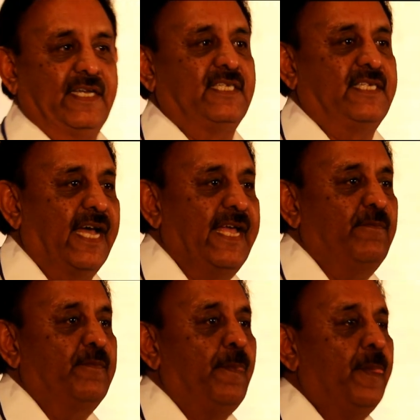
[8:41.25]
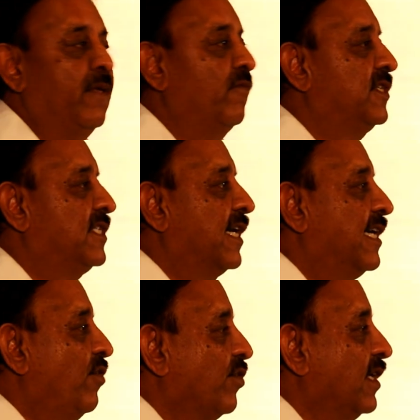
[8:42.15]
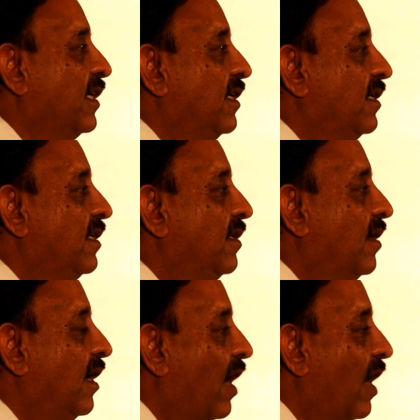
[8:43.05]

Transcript: It's time we started looking